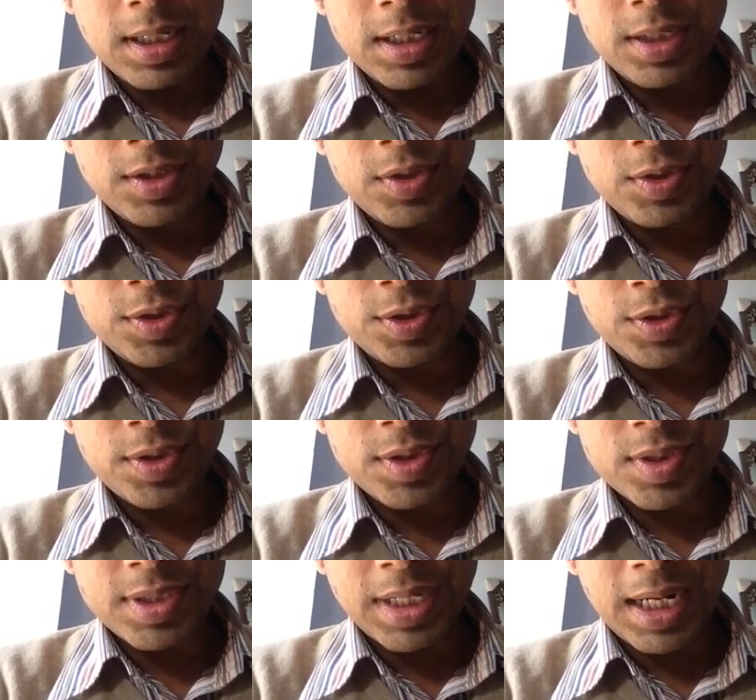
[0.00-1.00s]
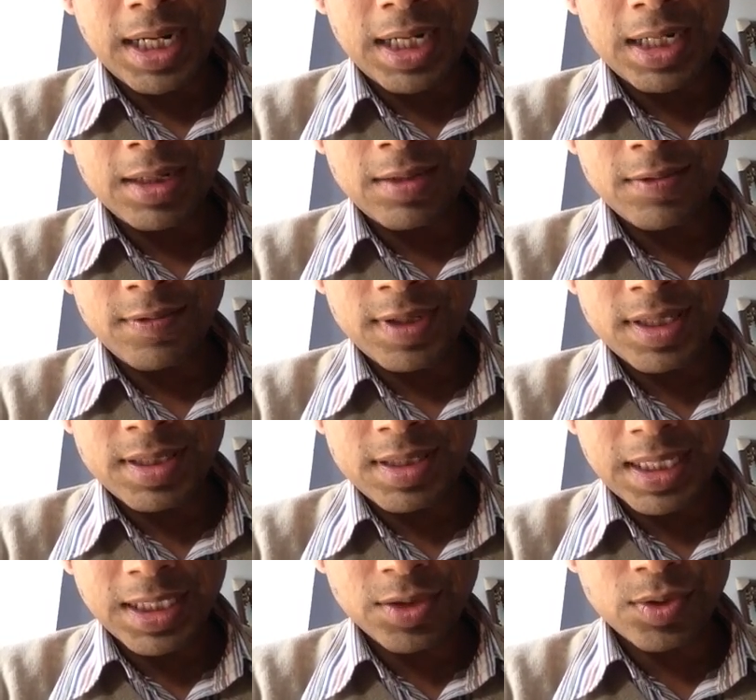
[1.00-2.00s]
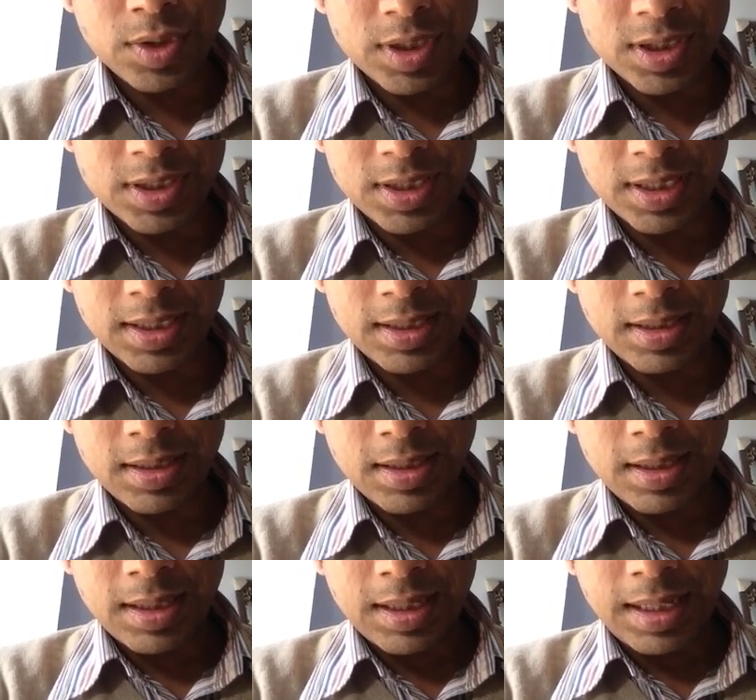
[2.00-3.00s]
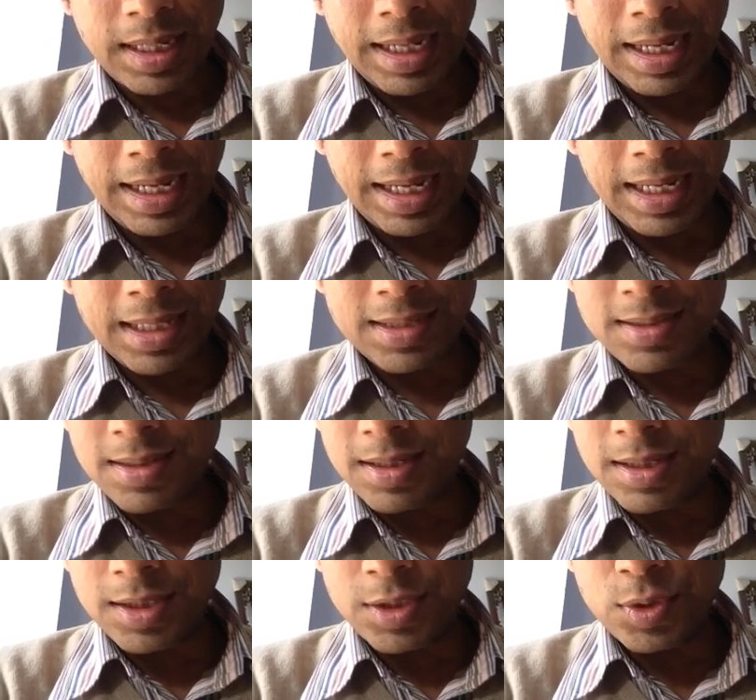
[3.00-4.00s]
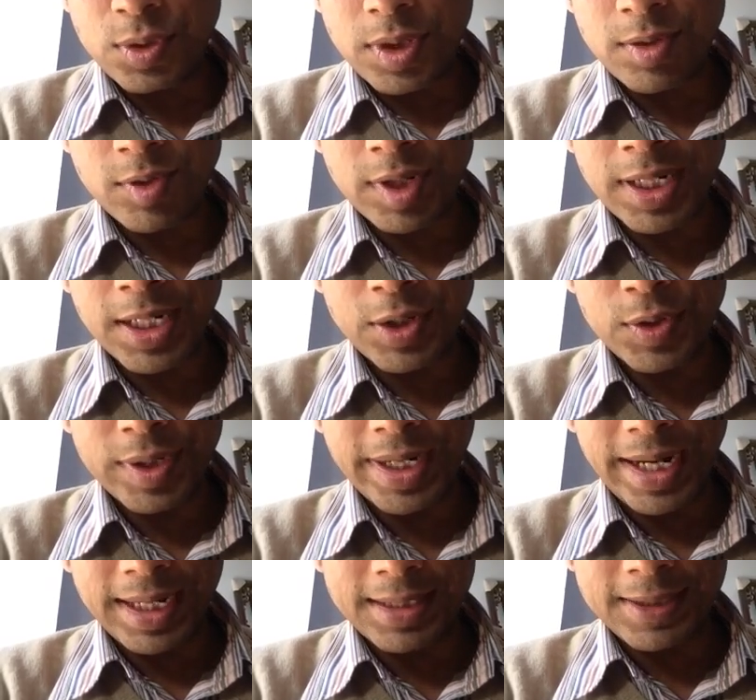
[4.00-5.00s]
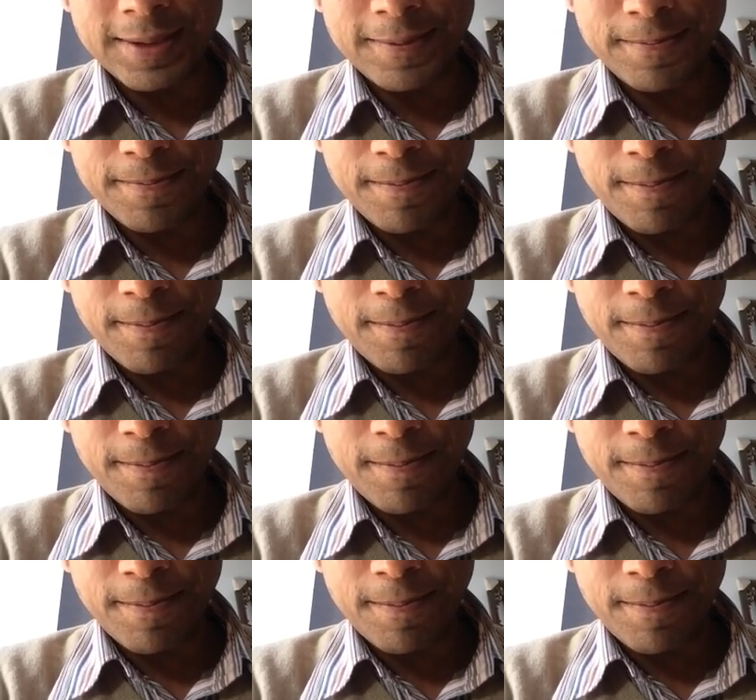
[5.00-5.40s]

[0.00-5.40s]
you should start with such question as you are really good at,